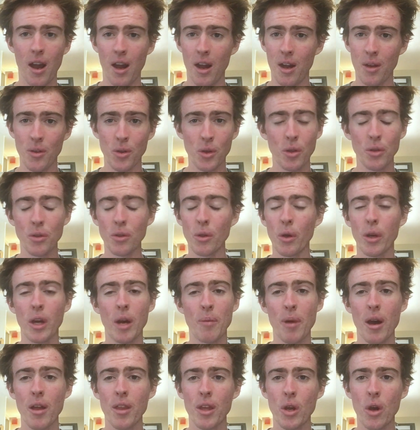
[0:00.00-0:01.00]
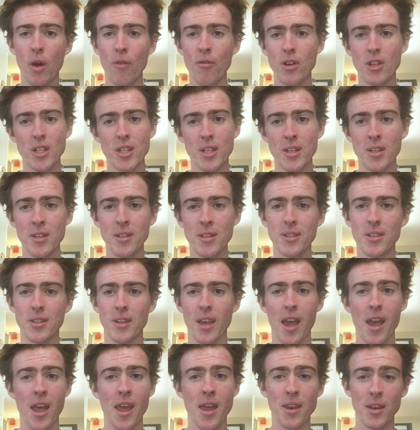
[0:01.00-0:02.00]
You can look up other conferences,
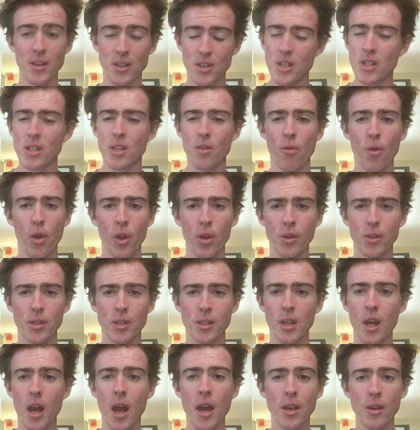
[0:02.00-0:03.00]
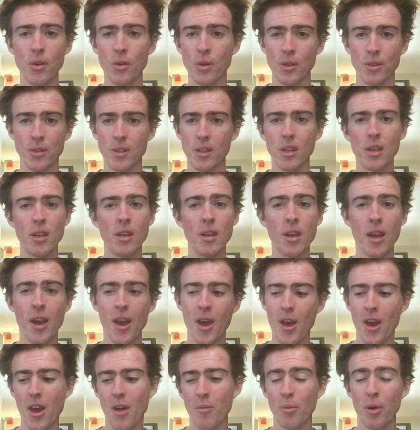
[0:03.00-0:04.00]
and it's just a really good site, and you can see
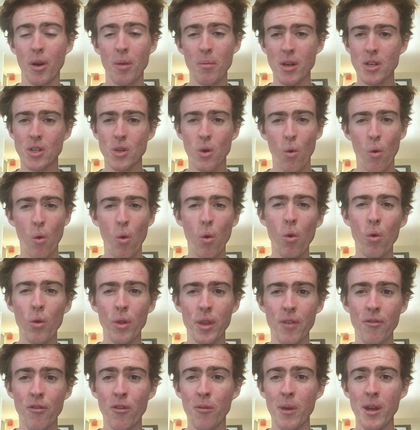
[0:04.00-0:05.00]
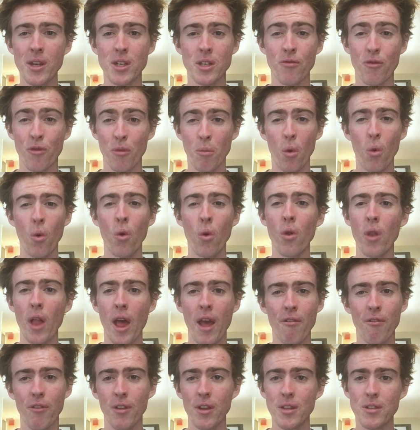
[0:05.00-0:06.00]
pretty much all the information from all
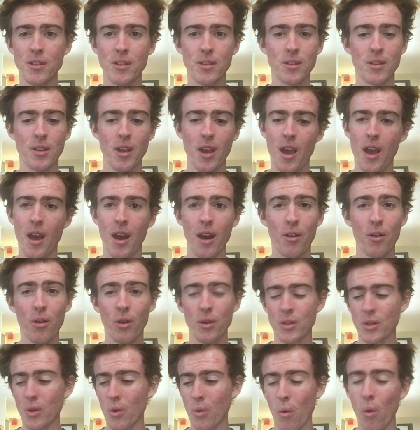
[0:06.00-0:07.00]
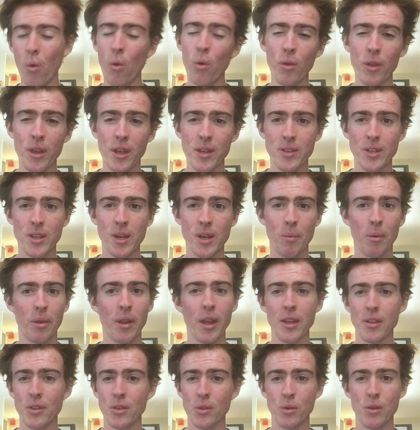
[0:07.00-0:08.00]
athletes across all the
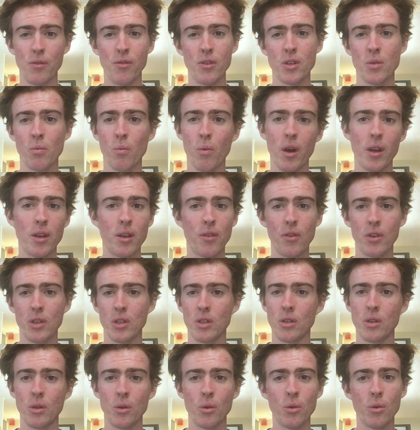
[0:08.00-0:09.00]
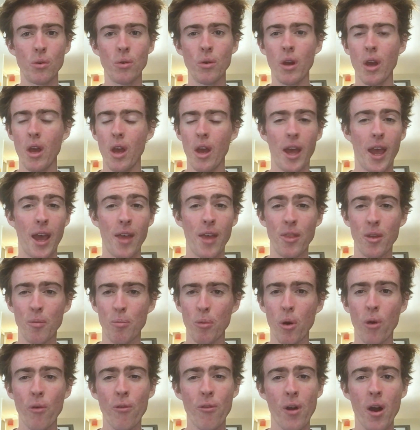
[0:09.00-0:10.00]
NCAA, so Division 1, Division 2, and their
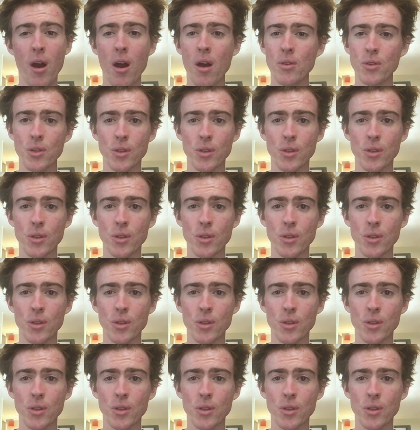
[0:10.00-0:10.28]
profiles.